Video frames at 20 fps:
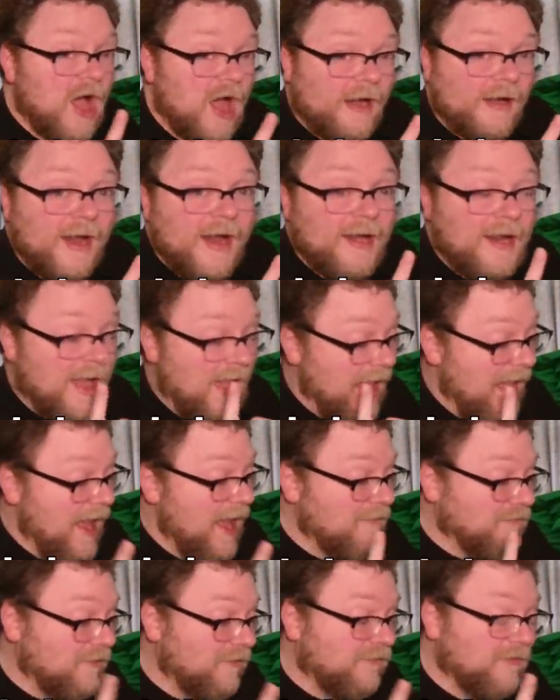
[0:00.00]
Alright, I
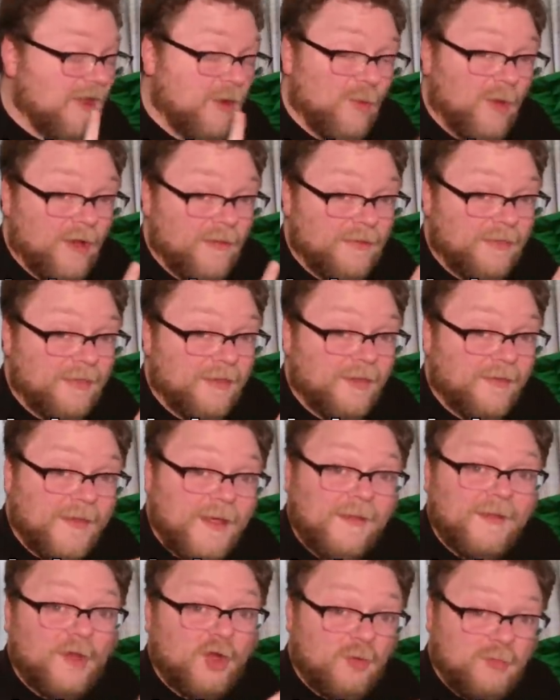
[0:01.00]
have to say one thing.
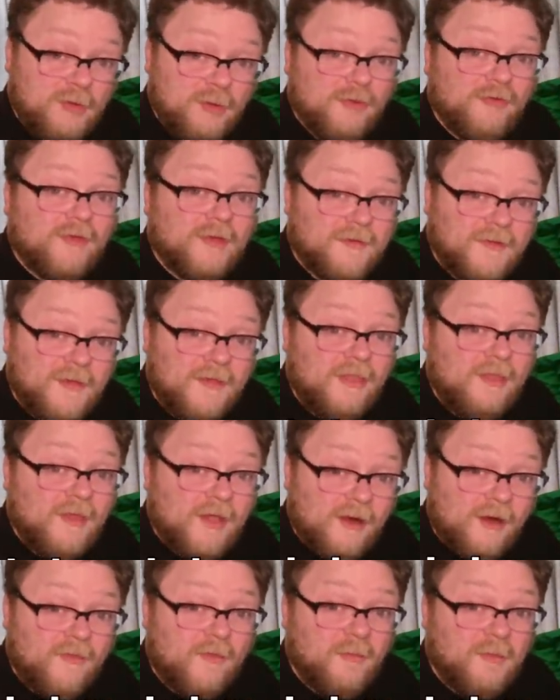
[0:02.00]
That little music that's
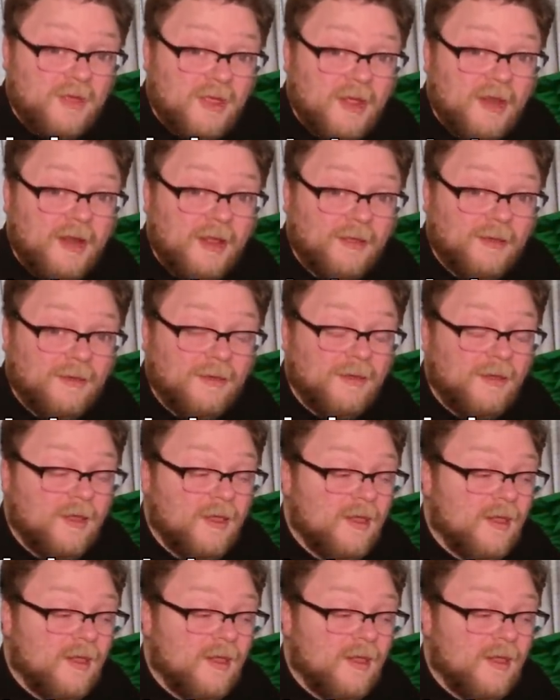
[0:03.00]
there at the beginning,